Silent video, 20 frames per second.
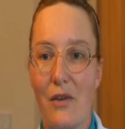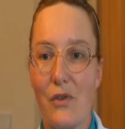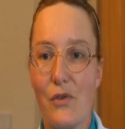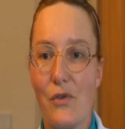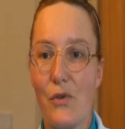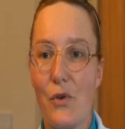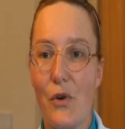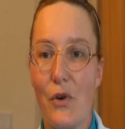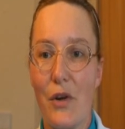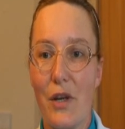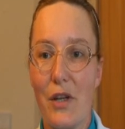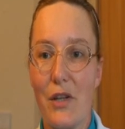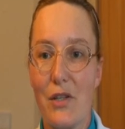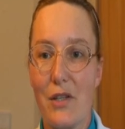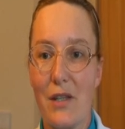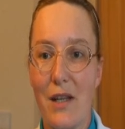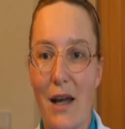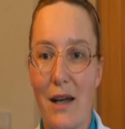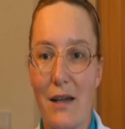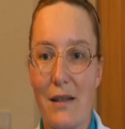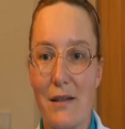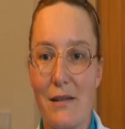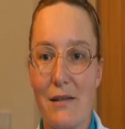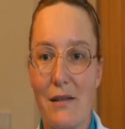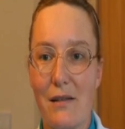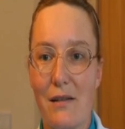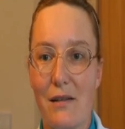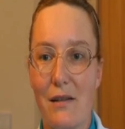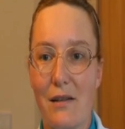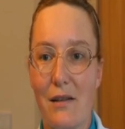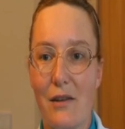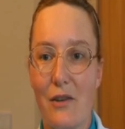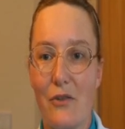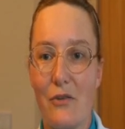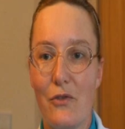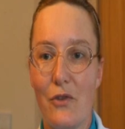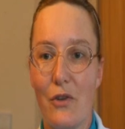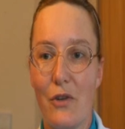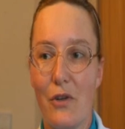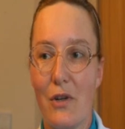storage tanks
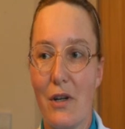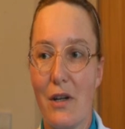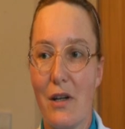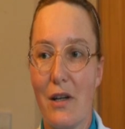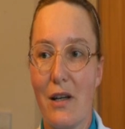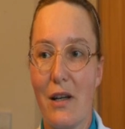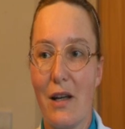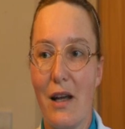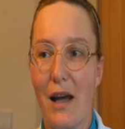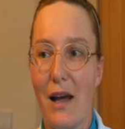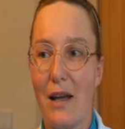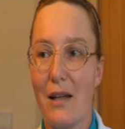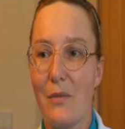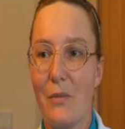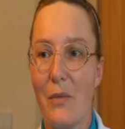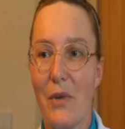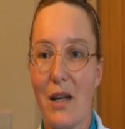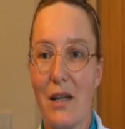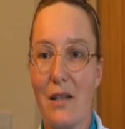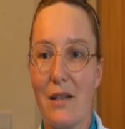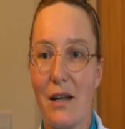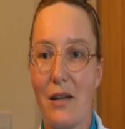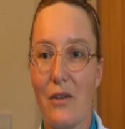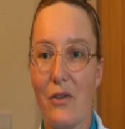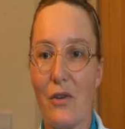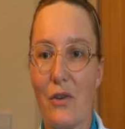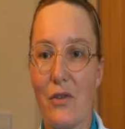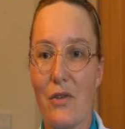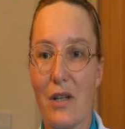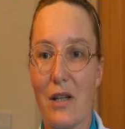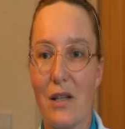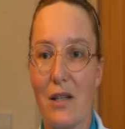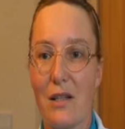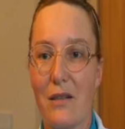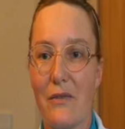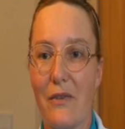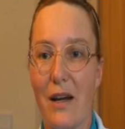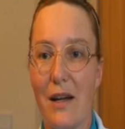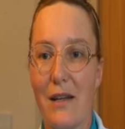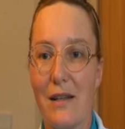and big technological
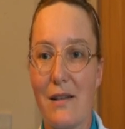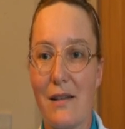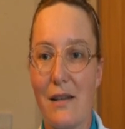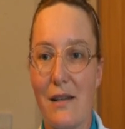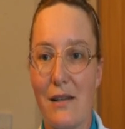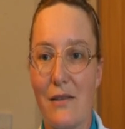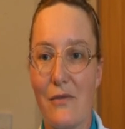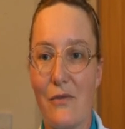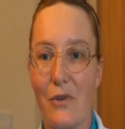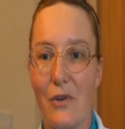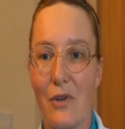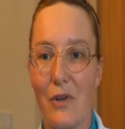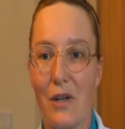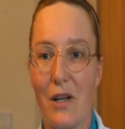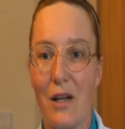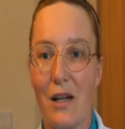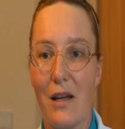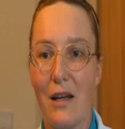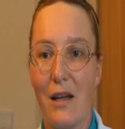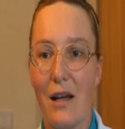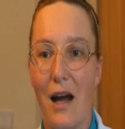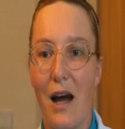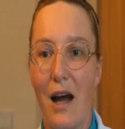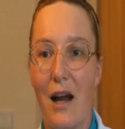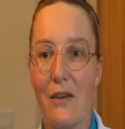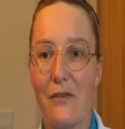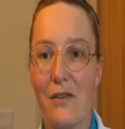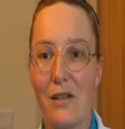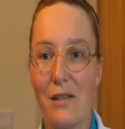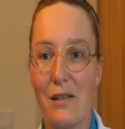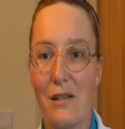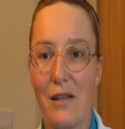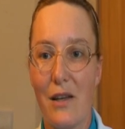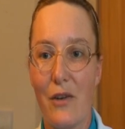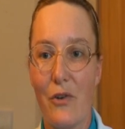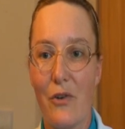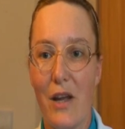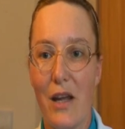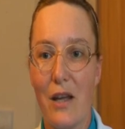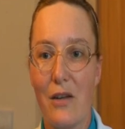devices for
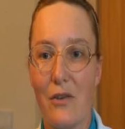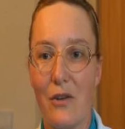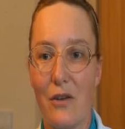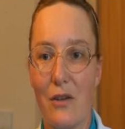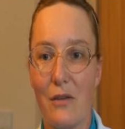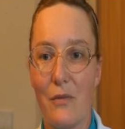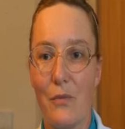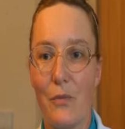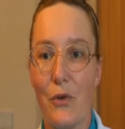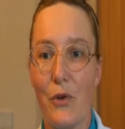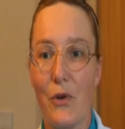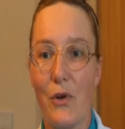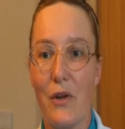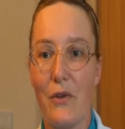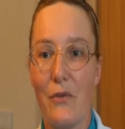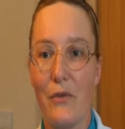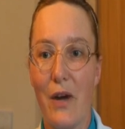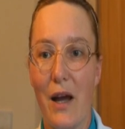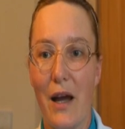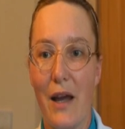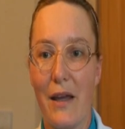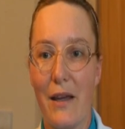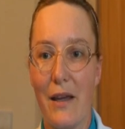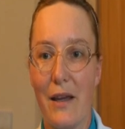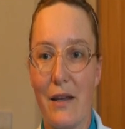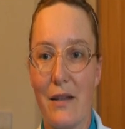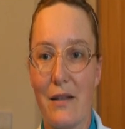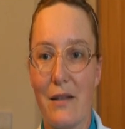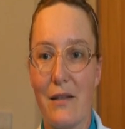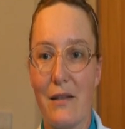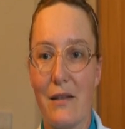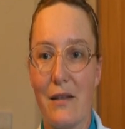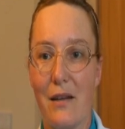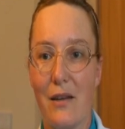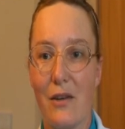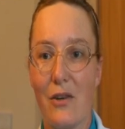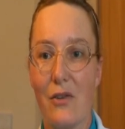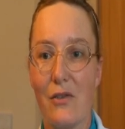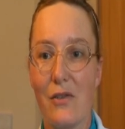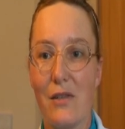harvesting radon, purifying it,
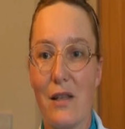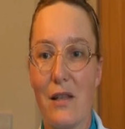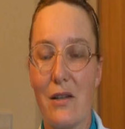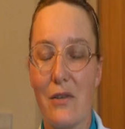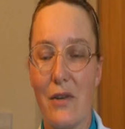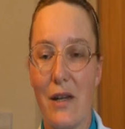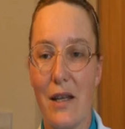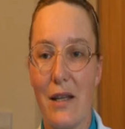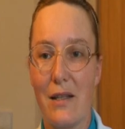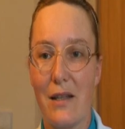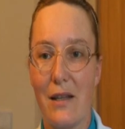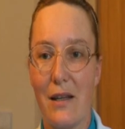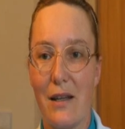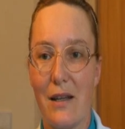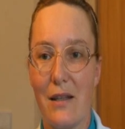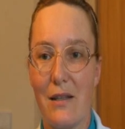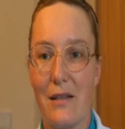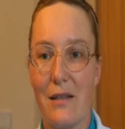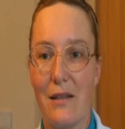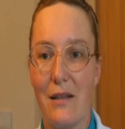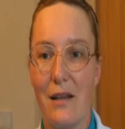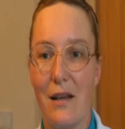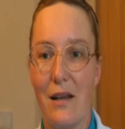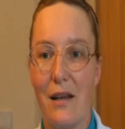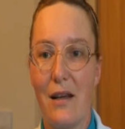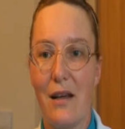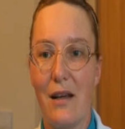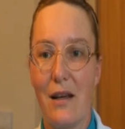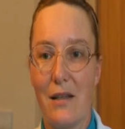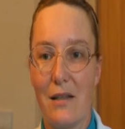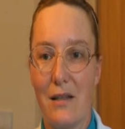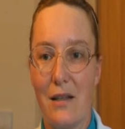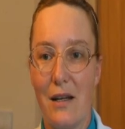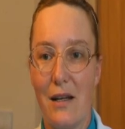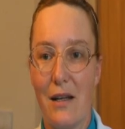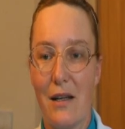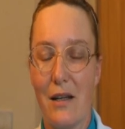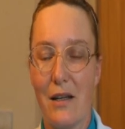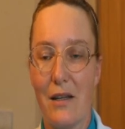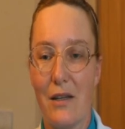concentrating it, and
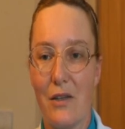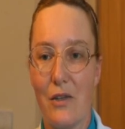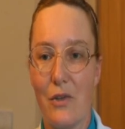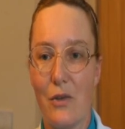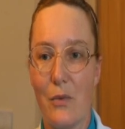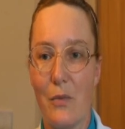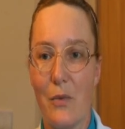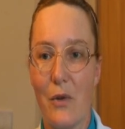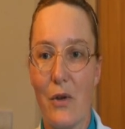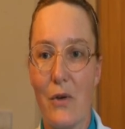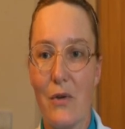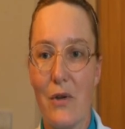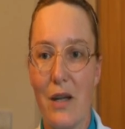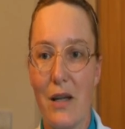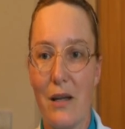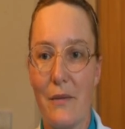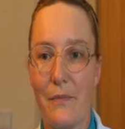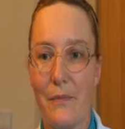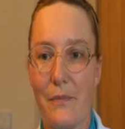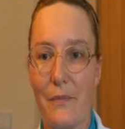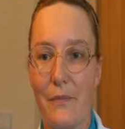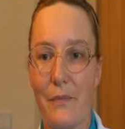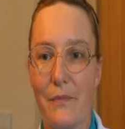turning it into polonium.